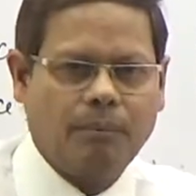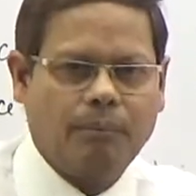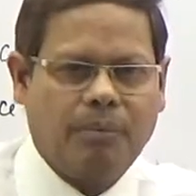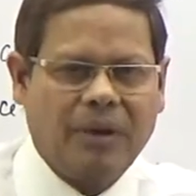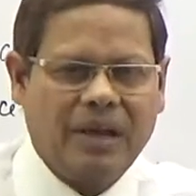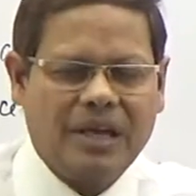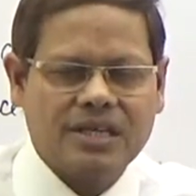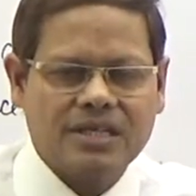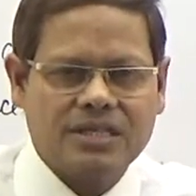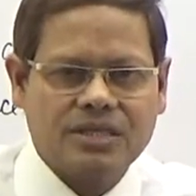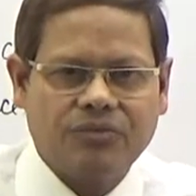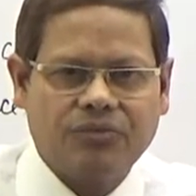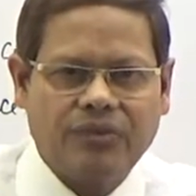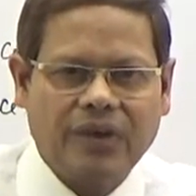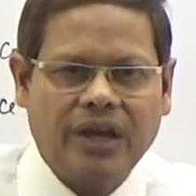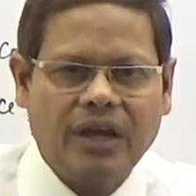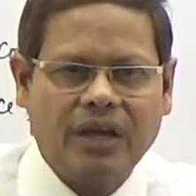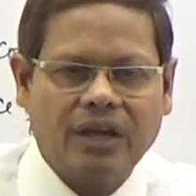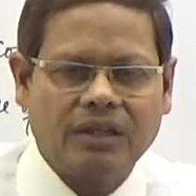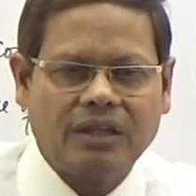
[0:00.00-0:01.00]
place
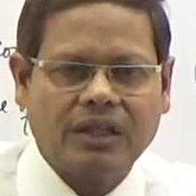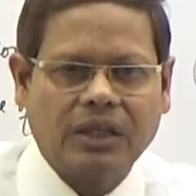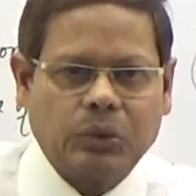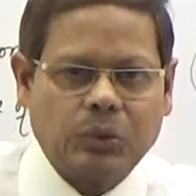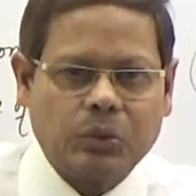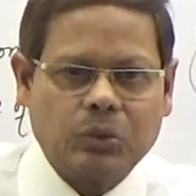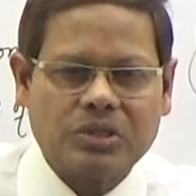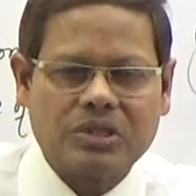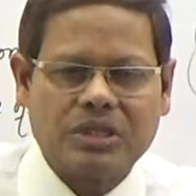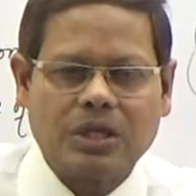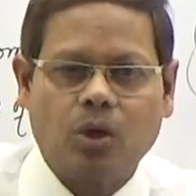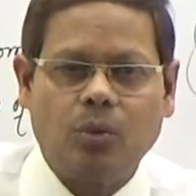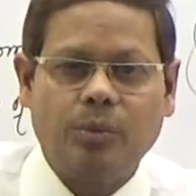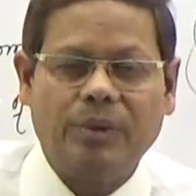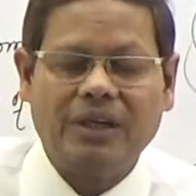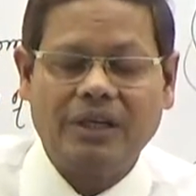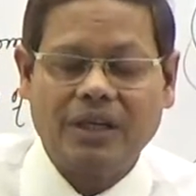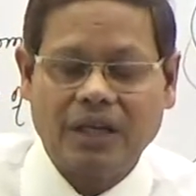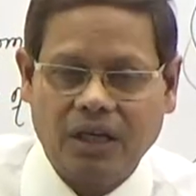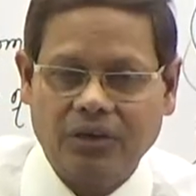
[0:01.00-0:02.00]
where the goods have
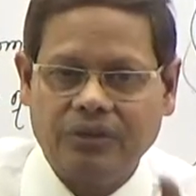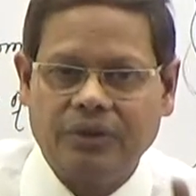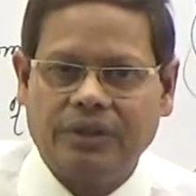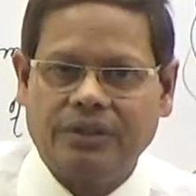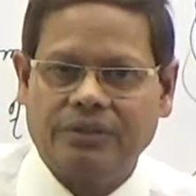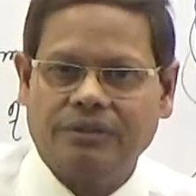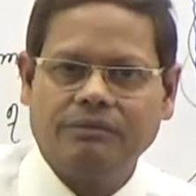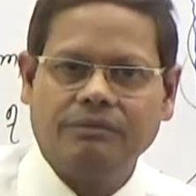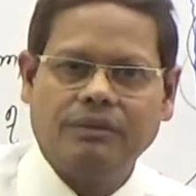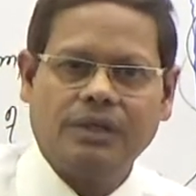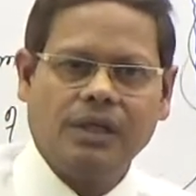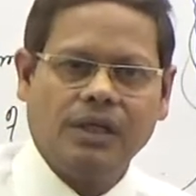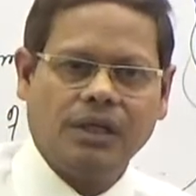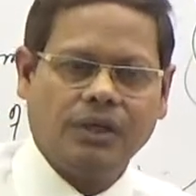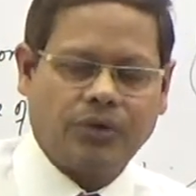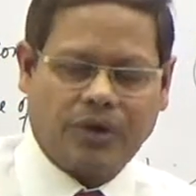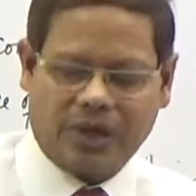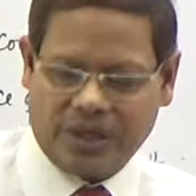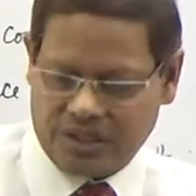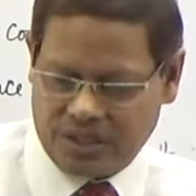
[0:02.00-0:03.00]
been delivered.
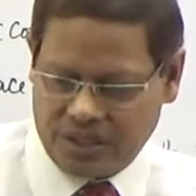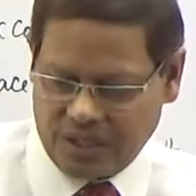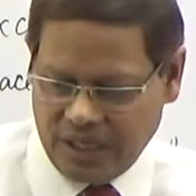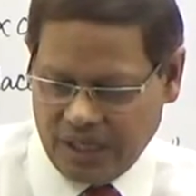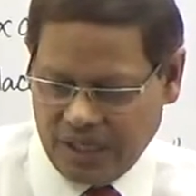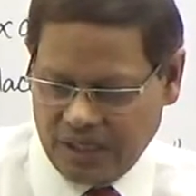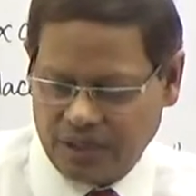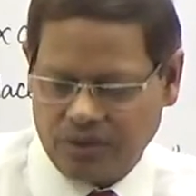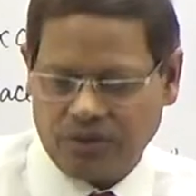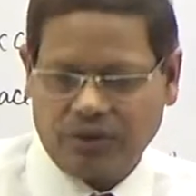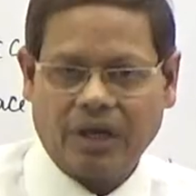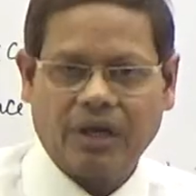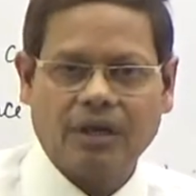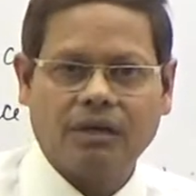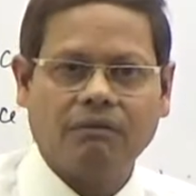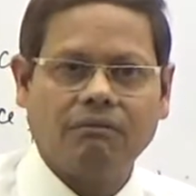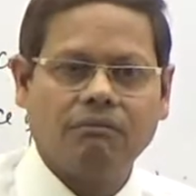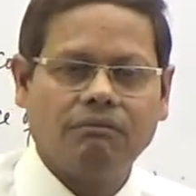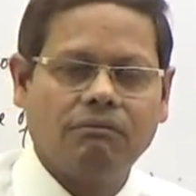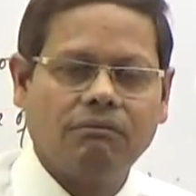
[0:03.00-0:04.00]
You can say, you
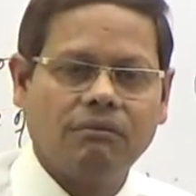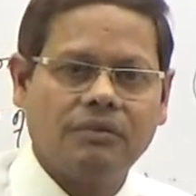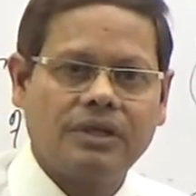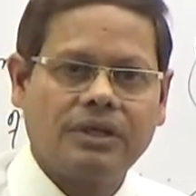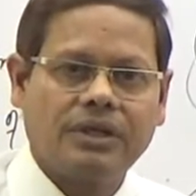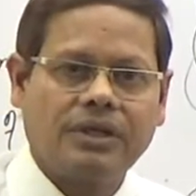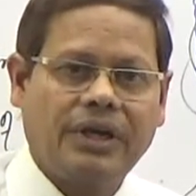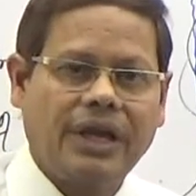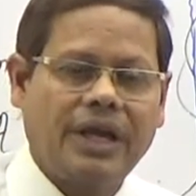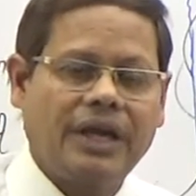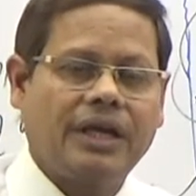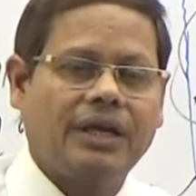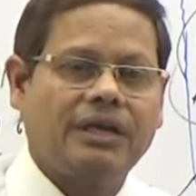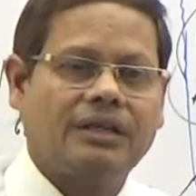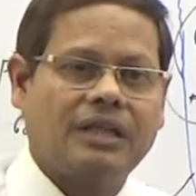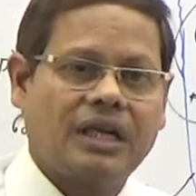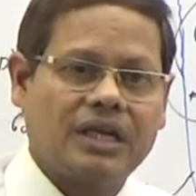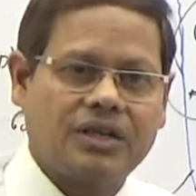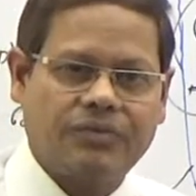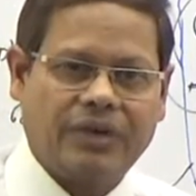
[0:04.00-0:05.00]
can take it
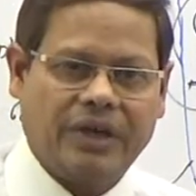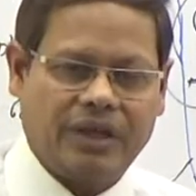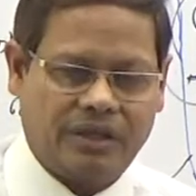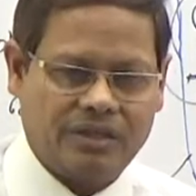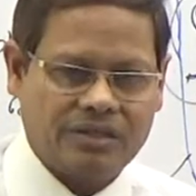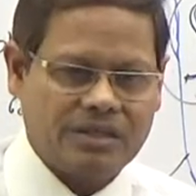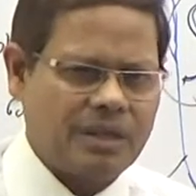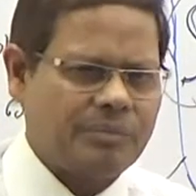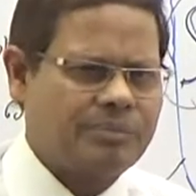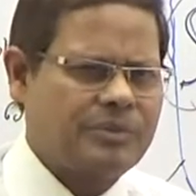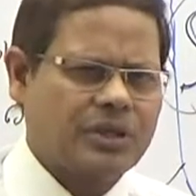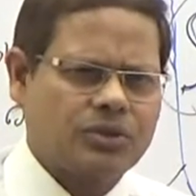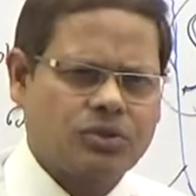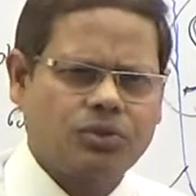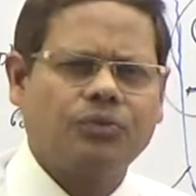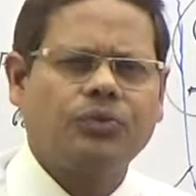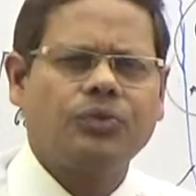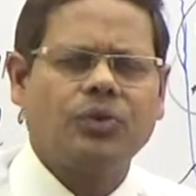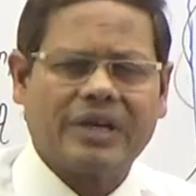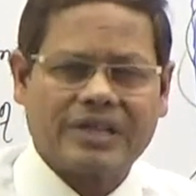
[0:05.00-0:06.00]
that way, subject to
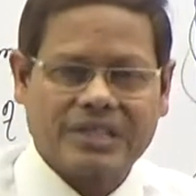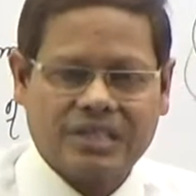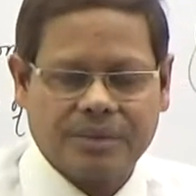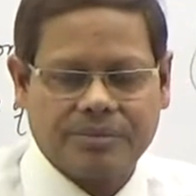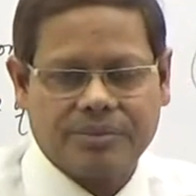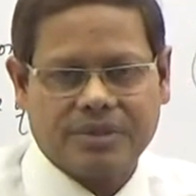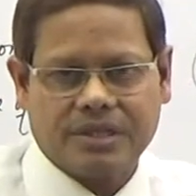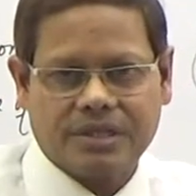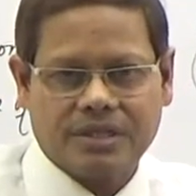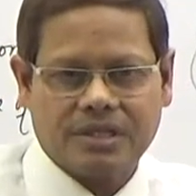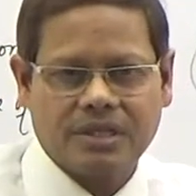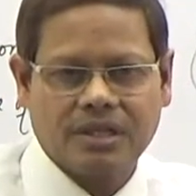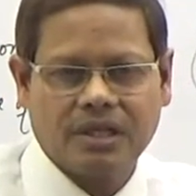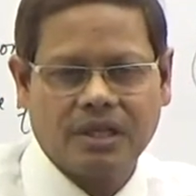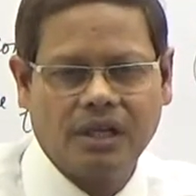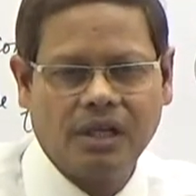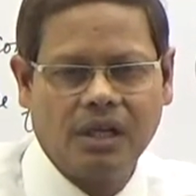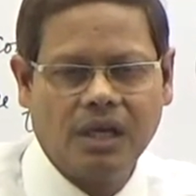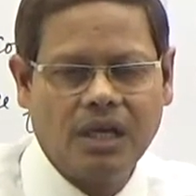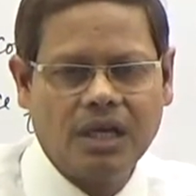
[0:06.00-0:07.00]
few exceptions.
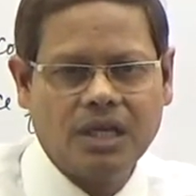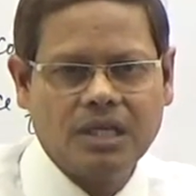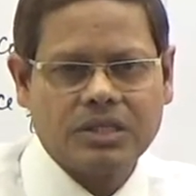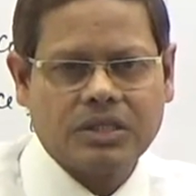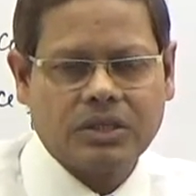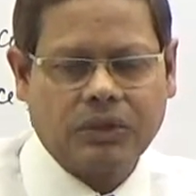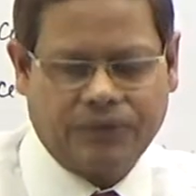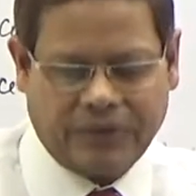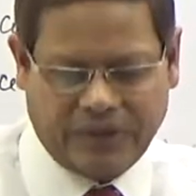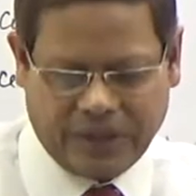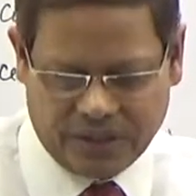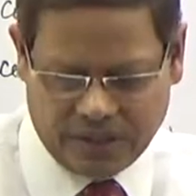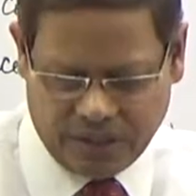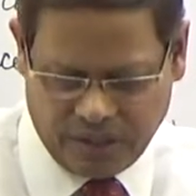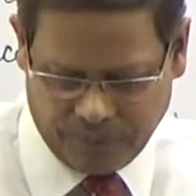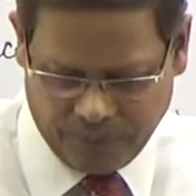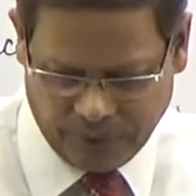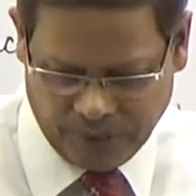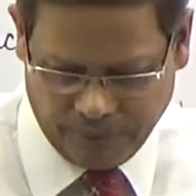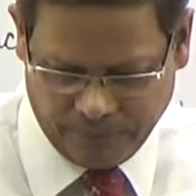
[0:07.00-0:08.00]
So, for
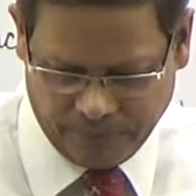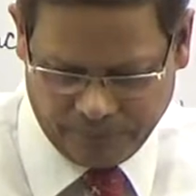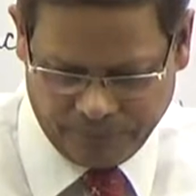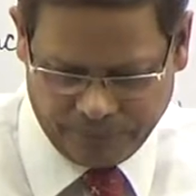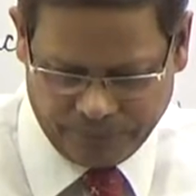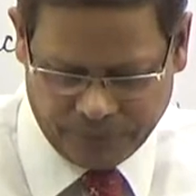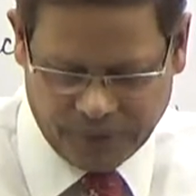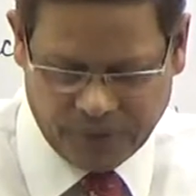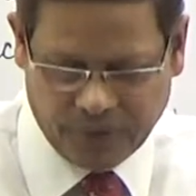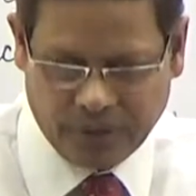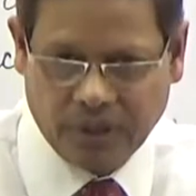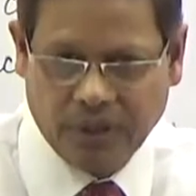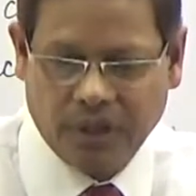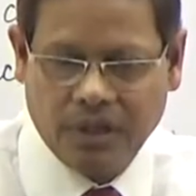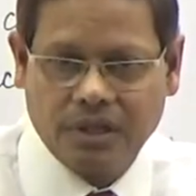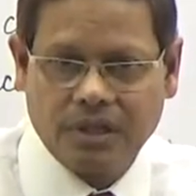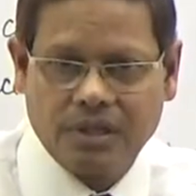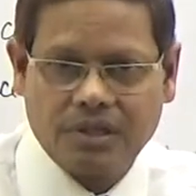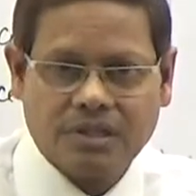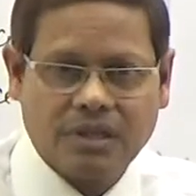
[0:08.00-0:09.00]
example,
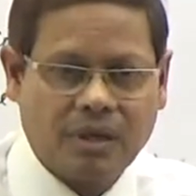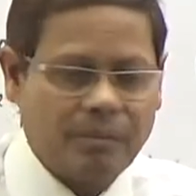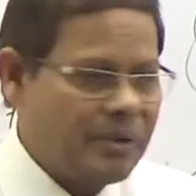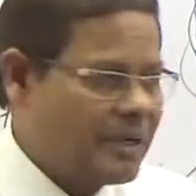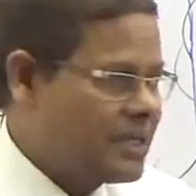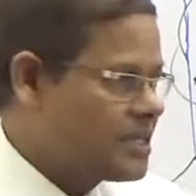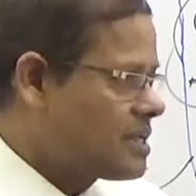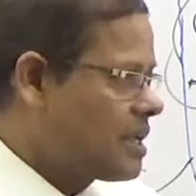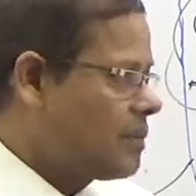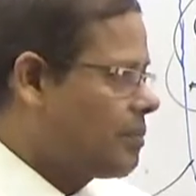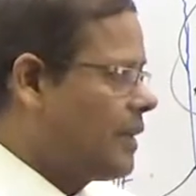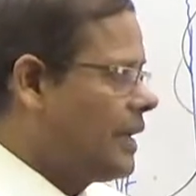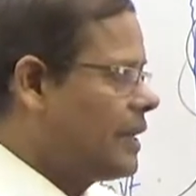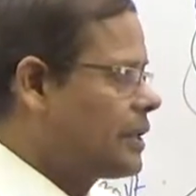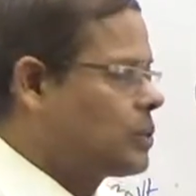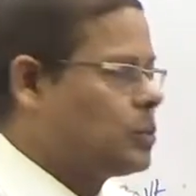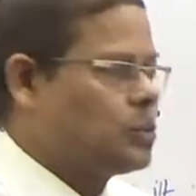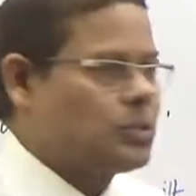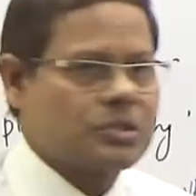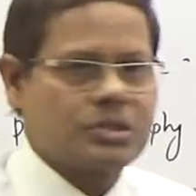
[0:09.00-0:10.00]
somebody
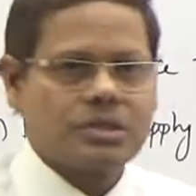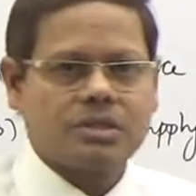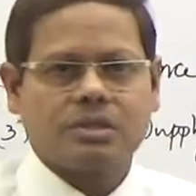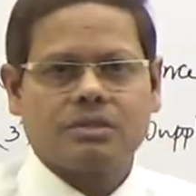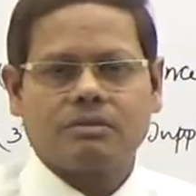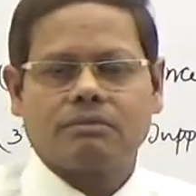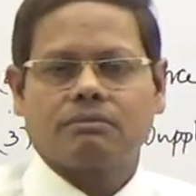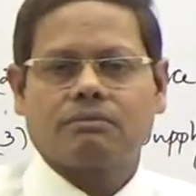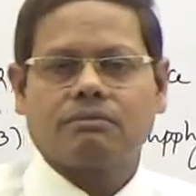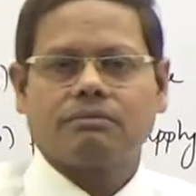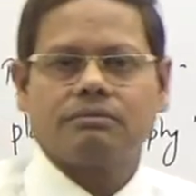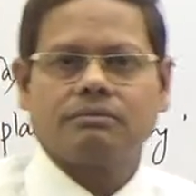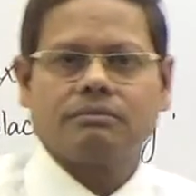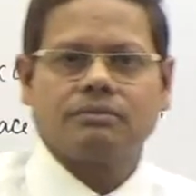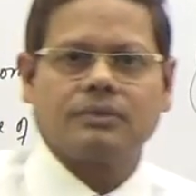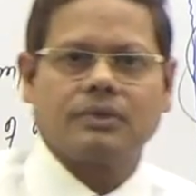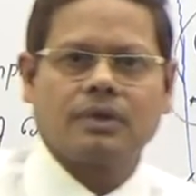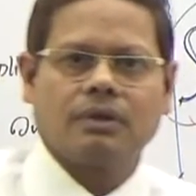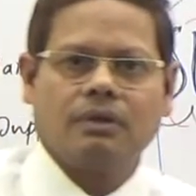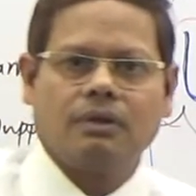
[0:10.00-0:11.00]
supplied goods
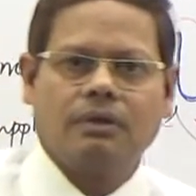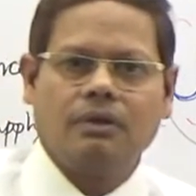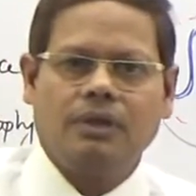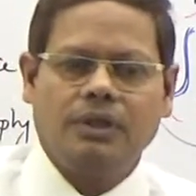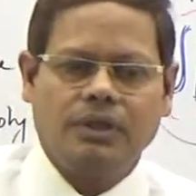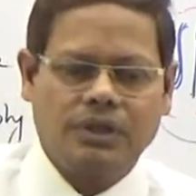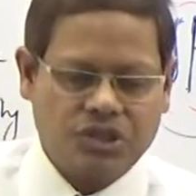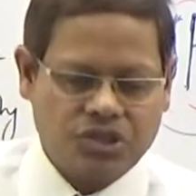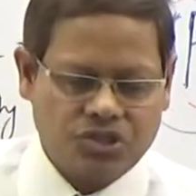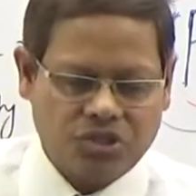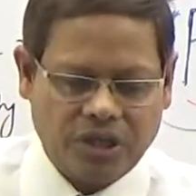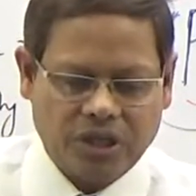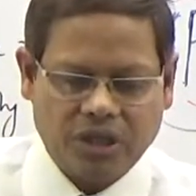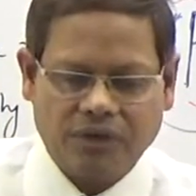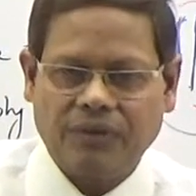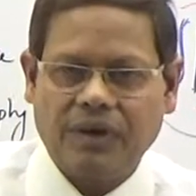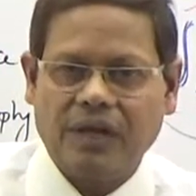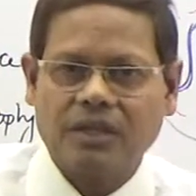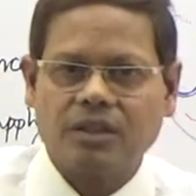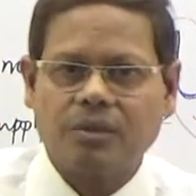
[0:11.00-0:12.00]
in the state of
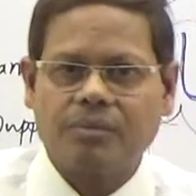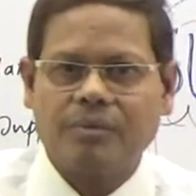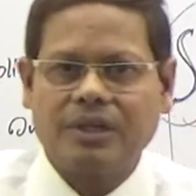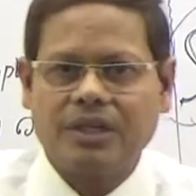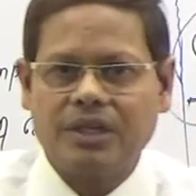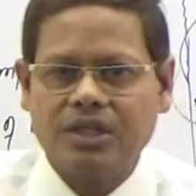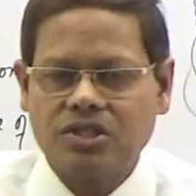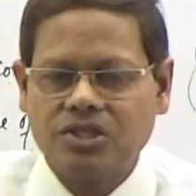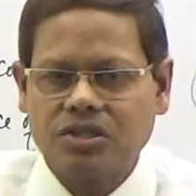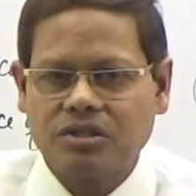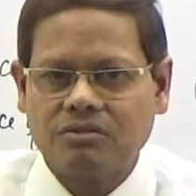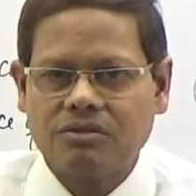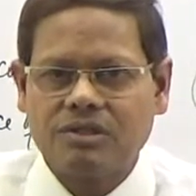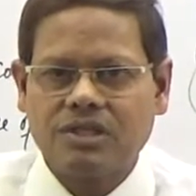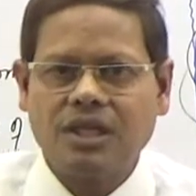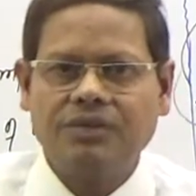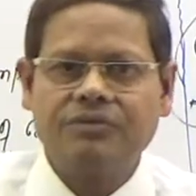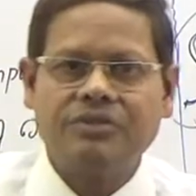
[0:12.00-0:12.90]
Andhra Pradesh, say